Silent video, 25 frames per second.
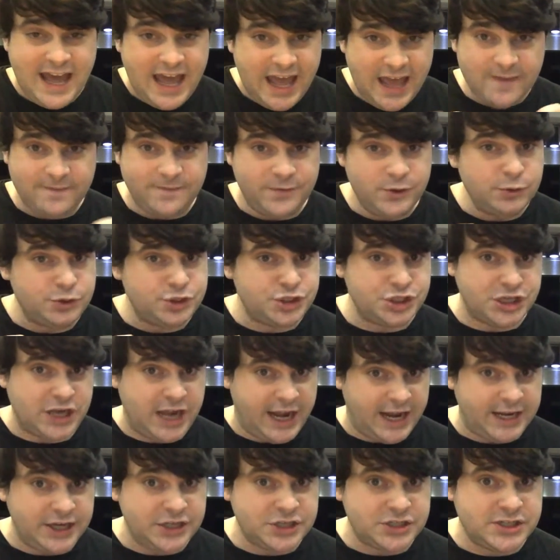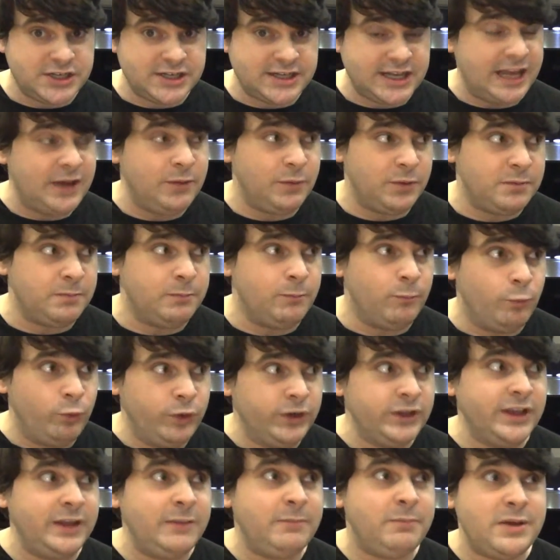If you changed it, it would
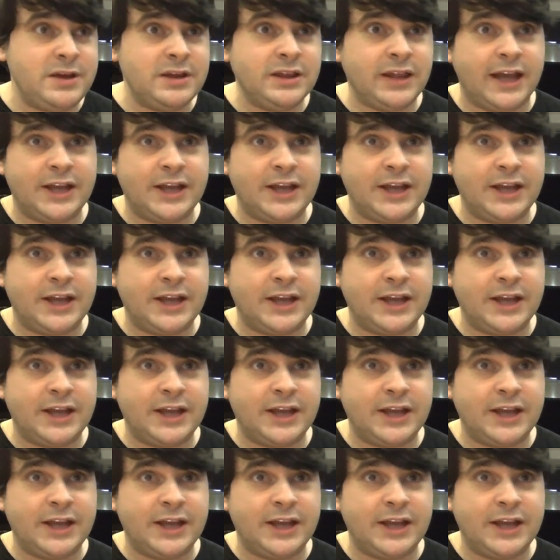really be